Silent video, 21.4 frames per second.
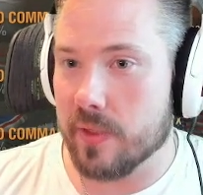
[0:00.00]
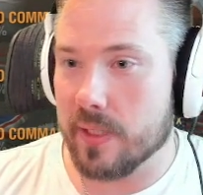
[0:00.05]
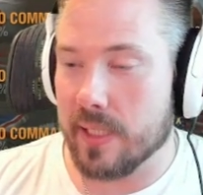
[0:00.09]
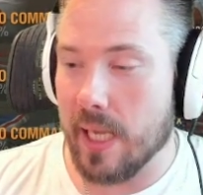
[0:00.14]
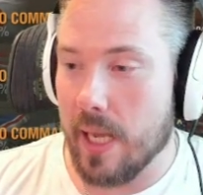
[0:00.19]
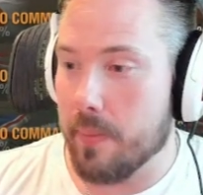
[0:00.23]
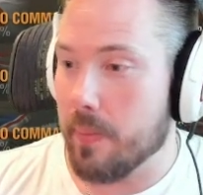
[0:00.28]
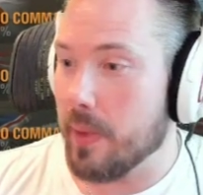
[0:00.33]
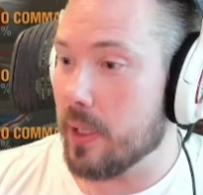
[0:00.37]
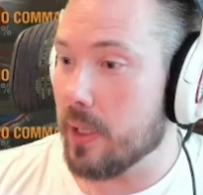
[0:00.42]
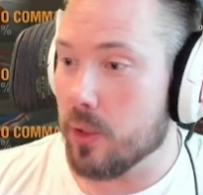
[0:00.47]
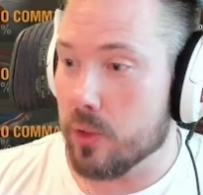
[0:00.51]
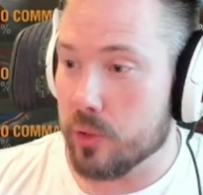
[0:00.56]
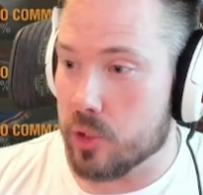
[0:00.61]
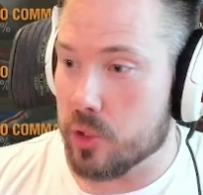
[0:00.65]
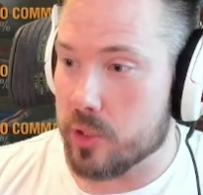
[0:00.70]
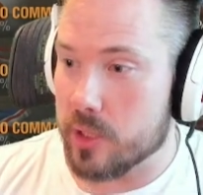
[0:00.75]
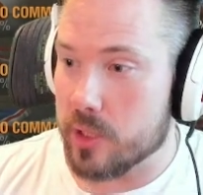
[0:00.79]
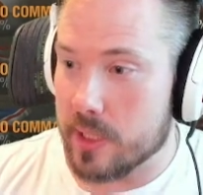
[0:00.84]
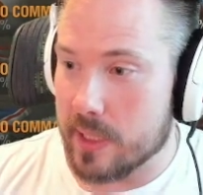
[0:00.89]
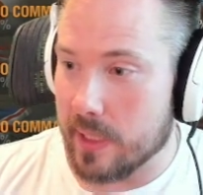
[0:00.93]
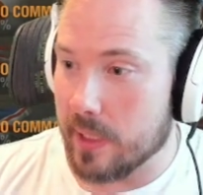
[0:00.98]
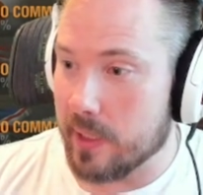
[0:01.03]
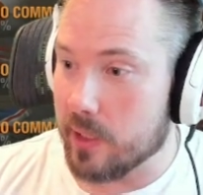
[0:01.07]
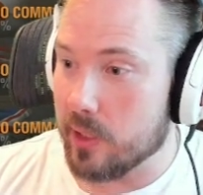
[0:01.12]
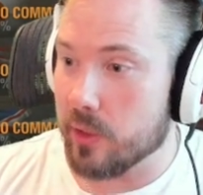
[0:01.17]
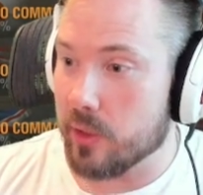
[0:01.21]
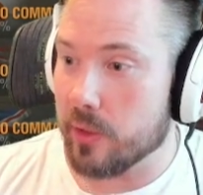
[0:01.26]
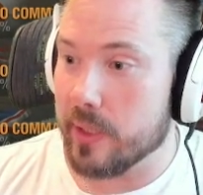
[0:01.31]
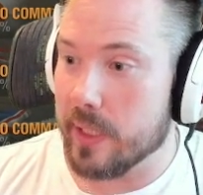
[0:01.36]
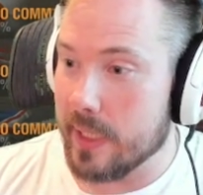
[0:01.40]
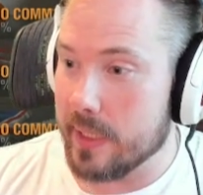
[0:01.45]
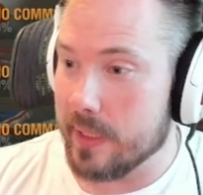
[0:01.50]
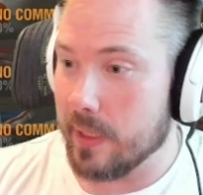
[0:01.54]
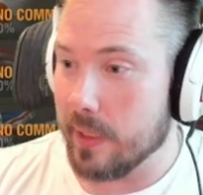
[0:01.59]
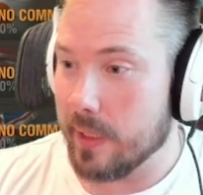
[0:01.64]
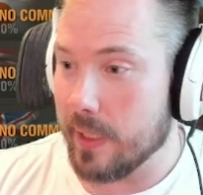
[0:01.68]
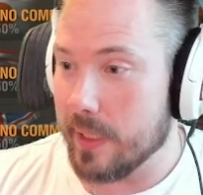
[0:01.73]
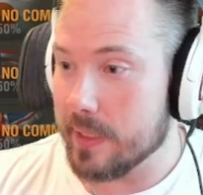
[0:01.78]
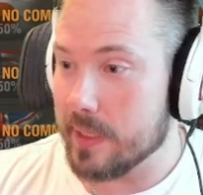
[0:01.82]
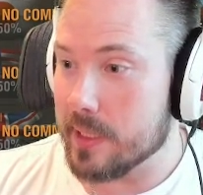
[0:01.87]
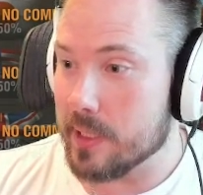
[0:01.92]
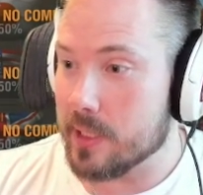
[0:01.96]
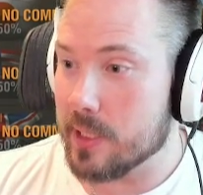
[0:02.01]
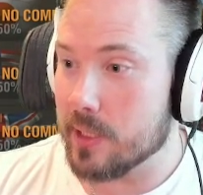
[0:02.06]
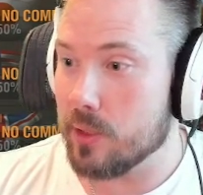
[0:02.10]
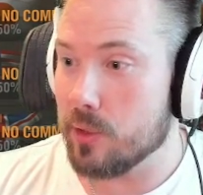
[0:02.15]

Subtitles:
game and not just selling your latest,